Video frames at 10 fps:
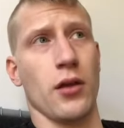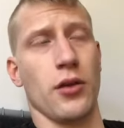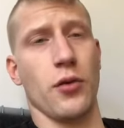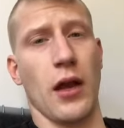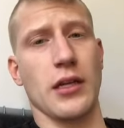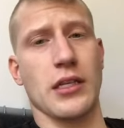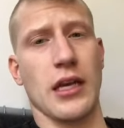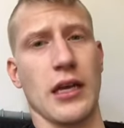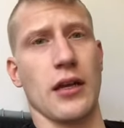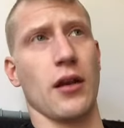You guys
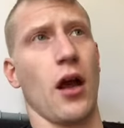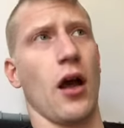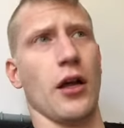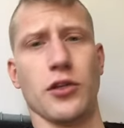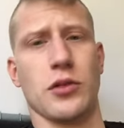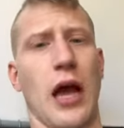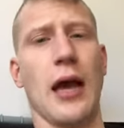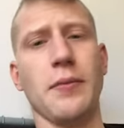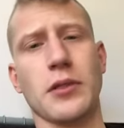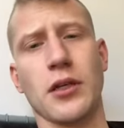can do
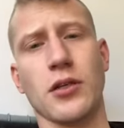timed,